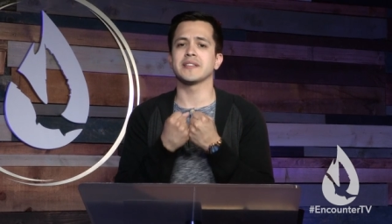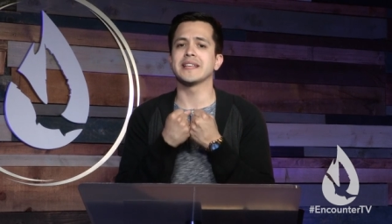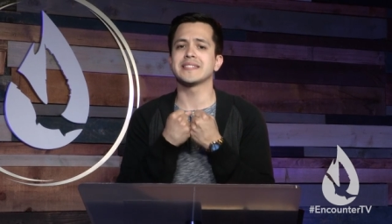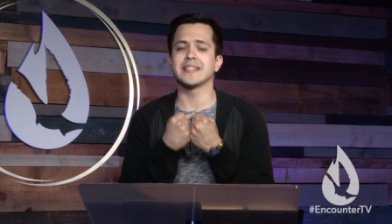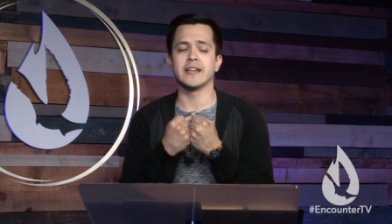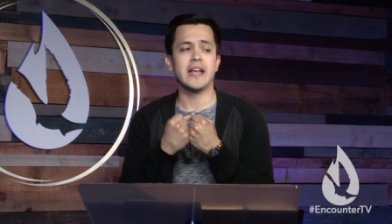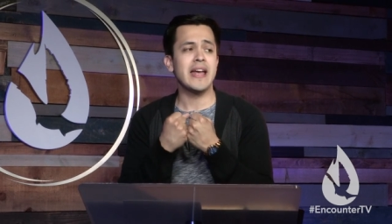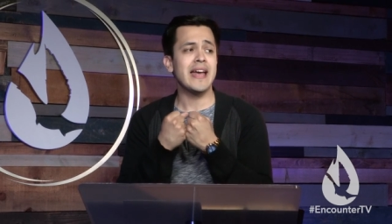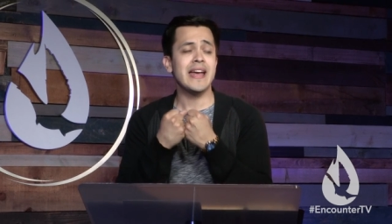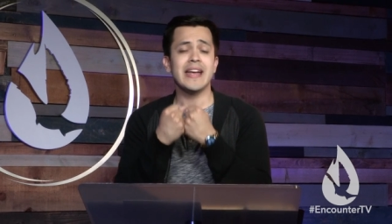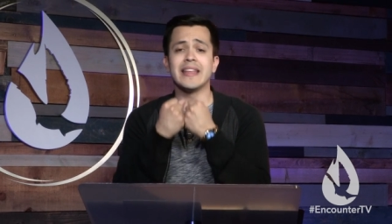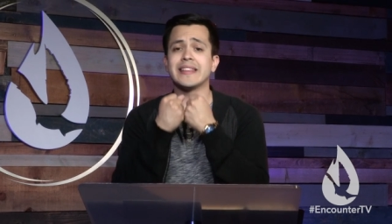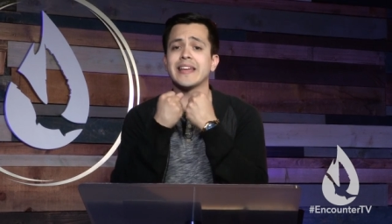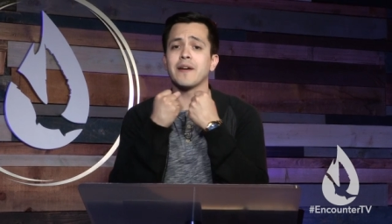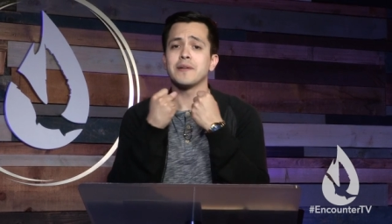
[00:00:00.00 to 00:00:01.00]
Listen,
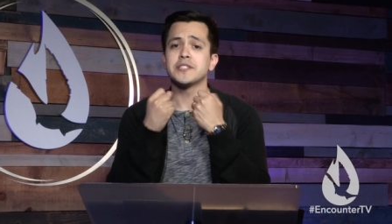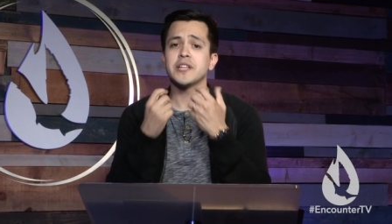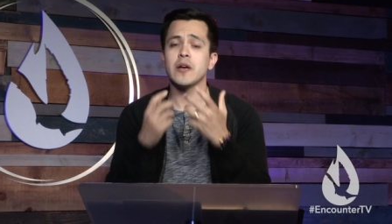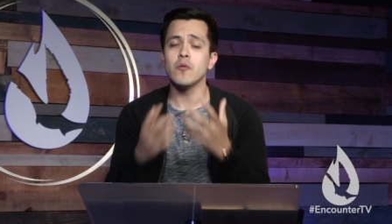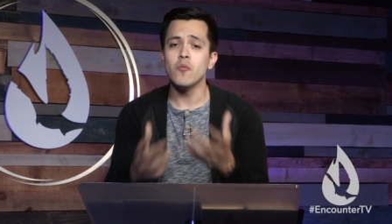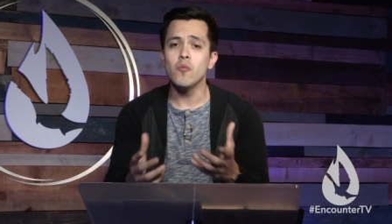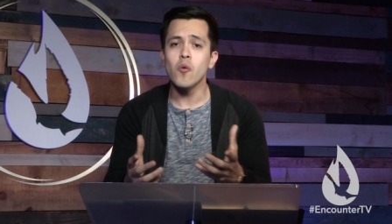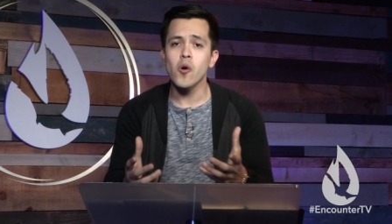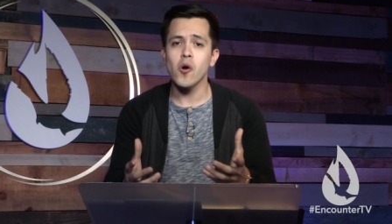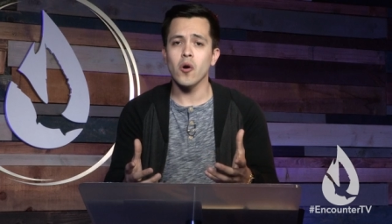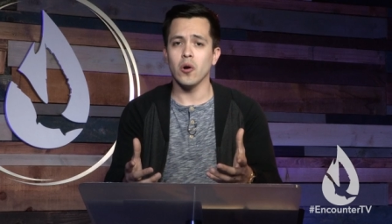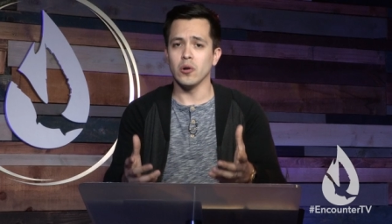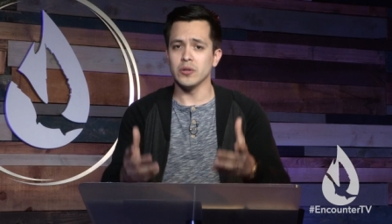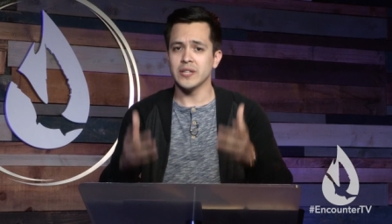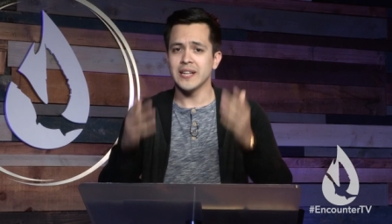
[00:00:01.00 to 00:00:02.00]
there is a
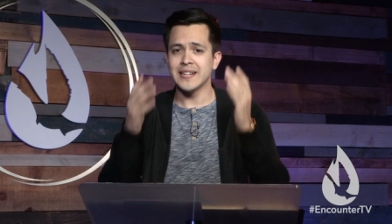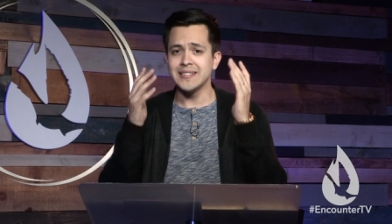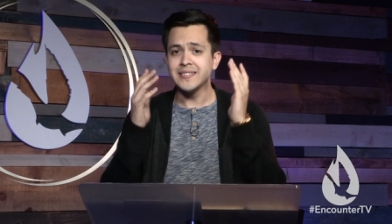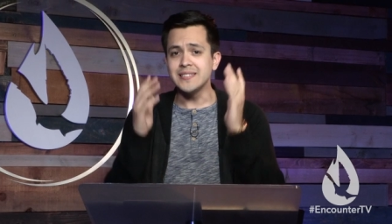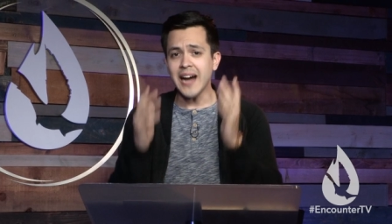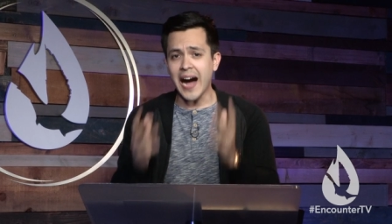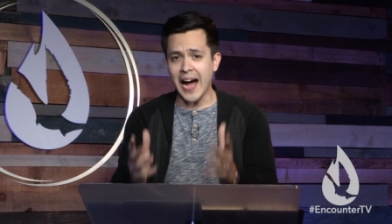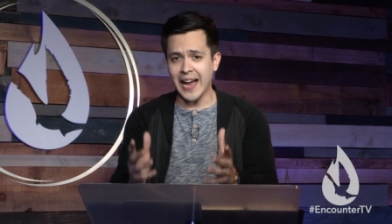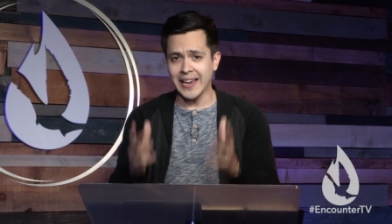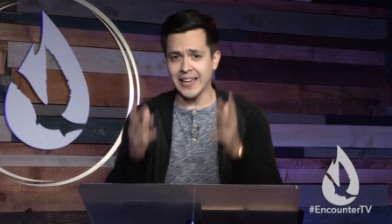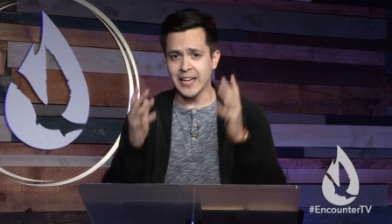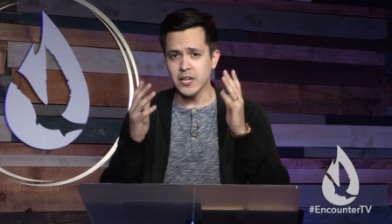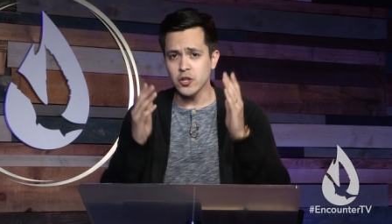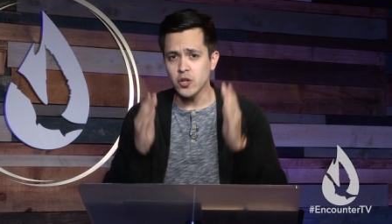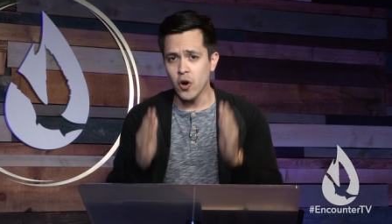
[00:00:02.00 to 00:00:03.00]
world dying
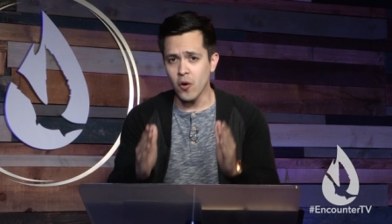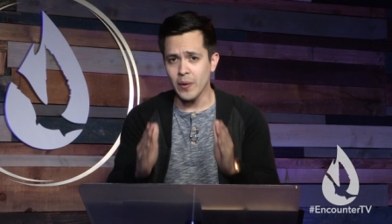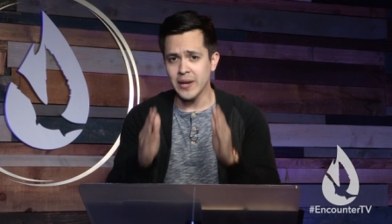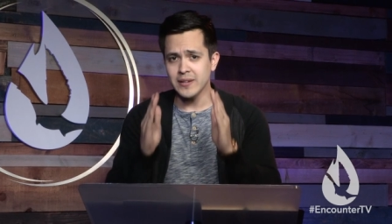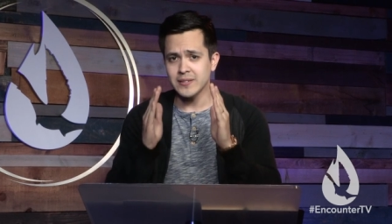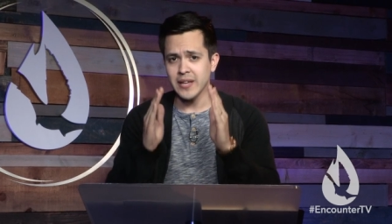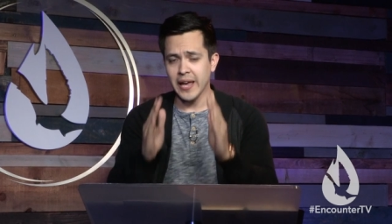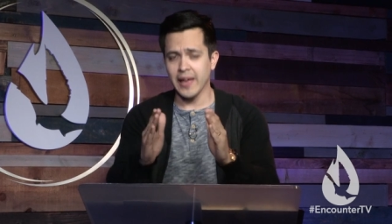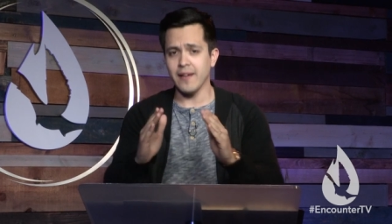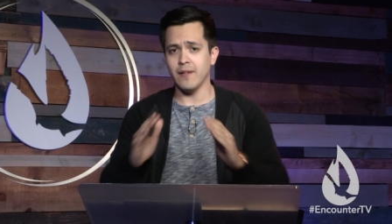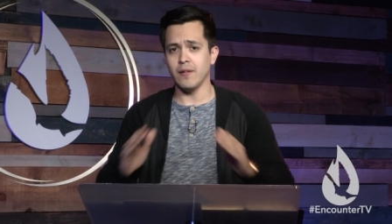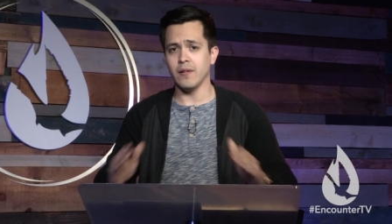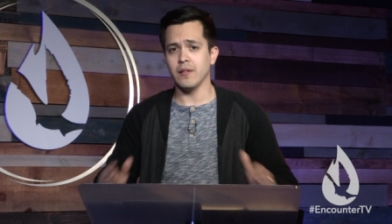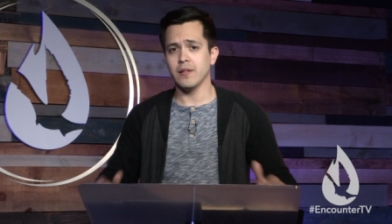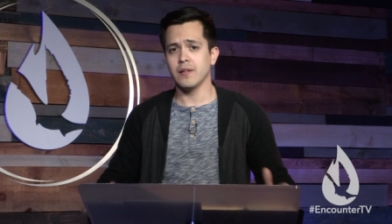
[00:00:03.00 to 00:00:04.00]
and going to
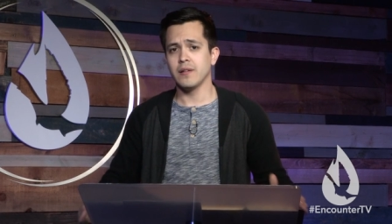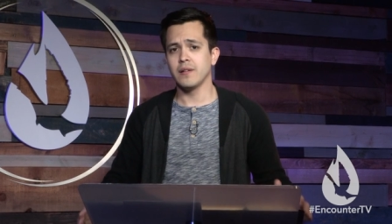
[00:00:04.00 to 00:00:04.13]
hell.